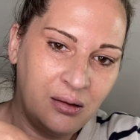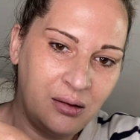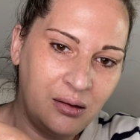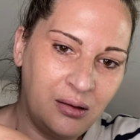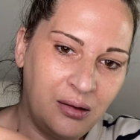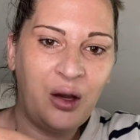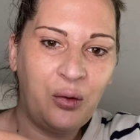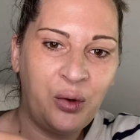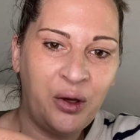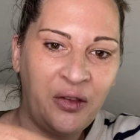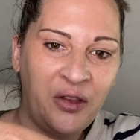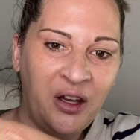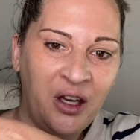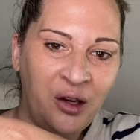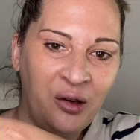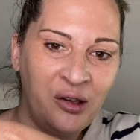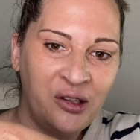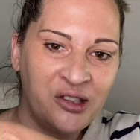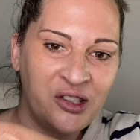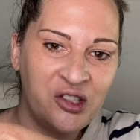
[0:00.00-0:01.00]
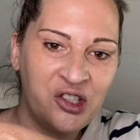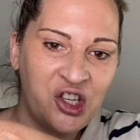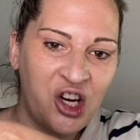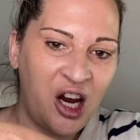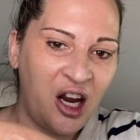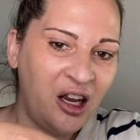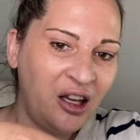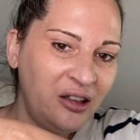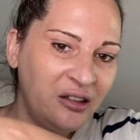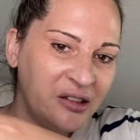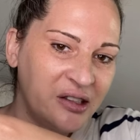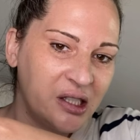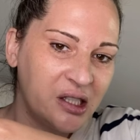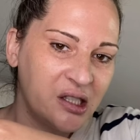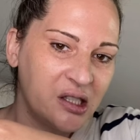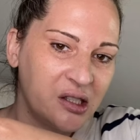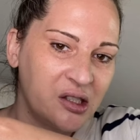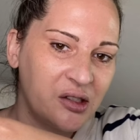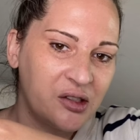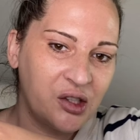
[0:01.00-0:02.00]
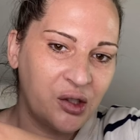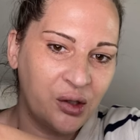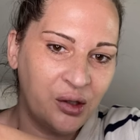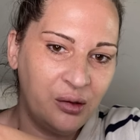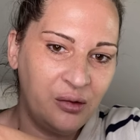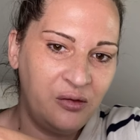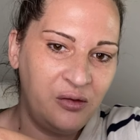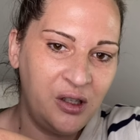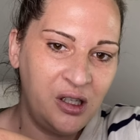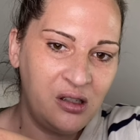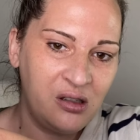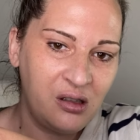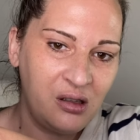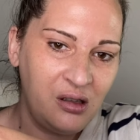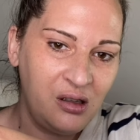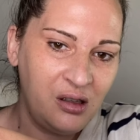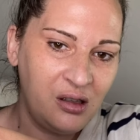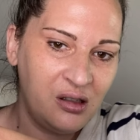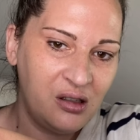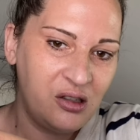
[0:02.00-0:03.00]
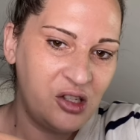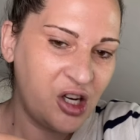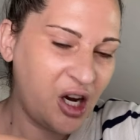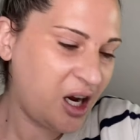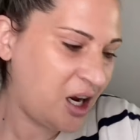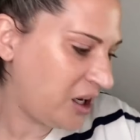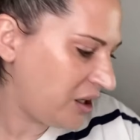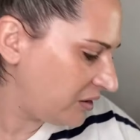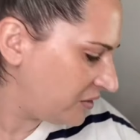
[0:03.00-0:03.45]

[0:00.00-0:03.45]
That one there is Chance. So Vision, Chance.